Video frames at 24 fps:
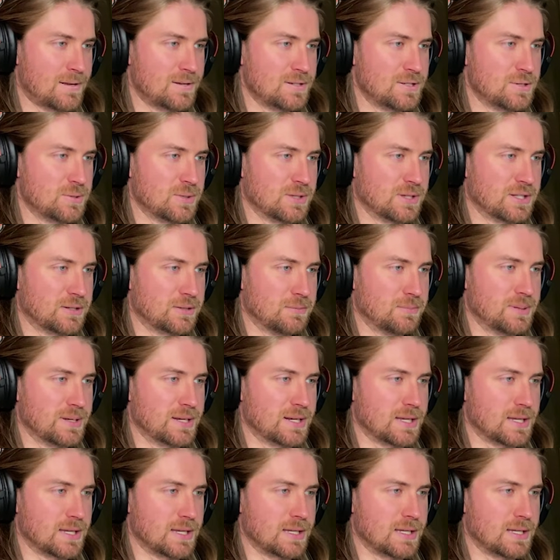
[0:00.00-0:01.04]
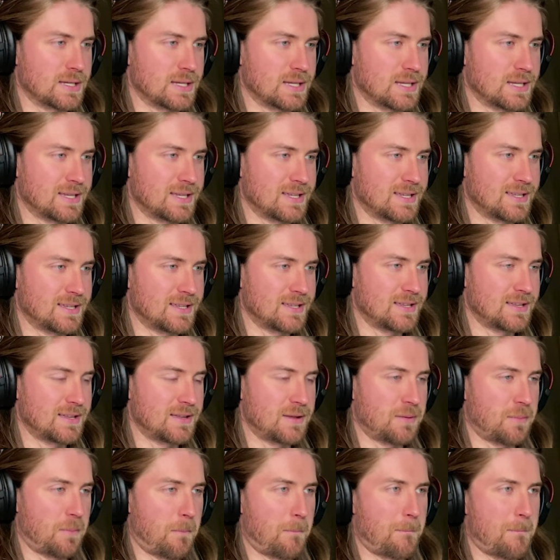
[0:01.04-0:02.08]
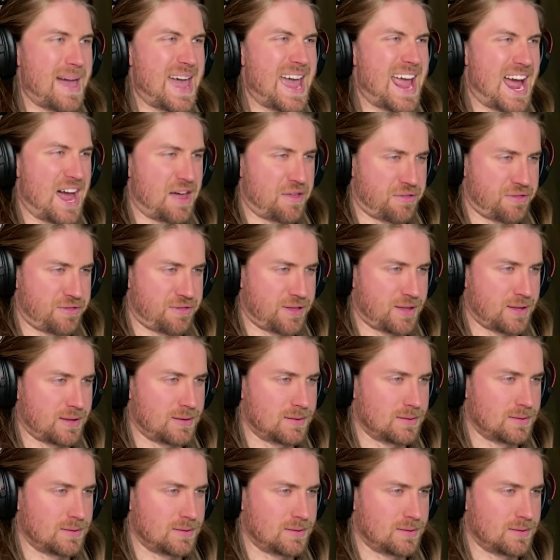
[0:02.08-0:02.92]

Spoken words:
Do a little bit of math.